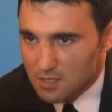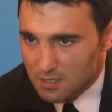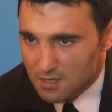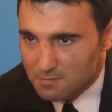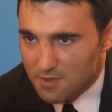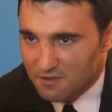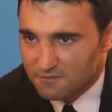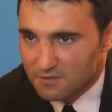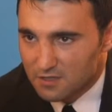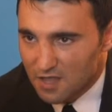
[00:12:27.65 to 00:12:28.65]
You're going to beg
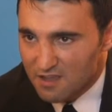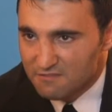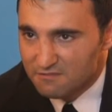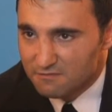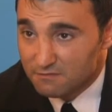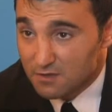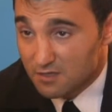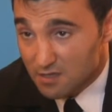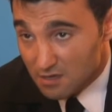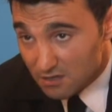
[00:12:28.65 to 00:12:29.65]
for your life,
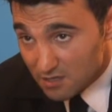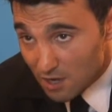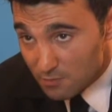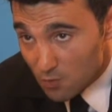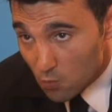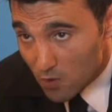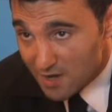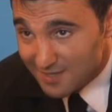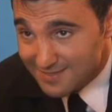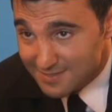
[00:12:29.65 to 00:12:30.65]
and then you're going to tell me
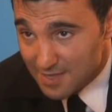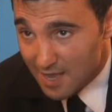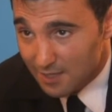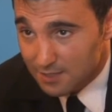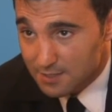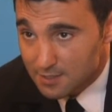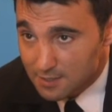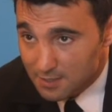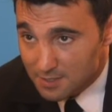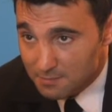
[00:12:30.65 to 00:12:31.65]
when exactly
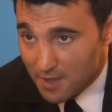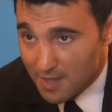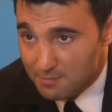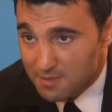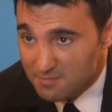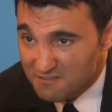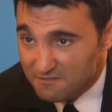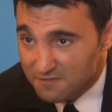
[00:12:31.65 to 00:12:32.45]
you're going to pay me my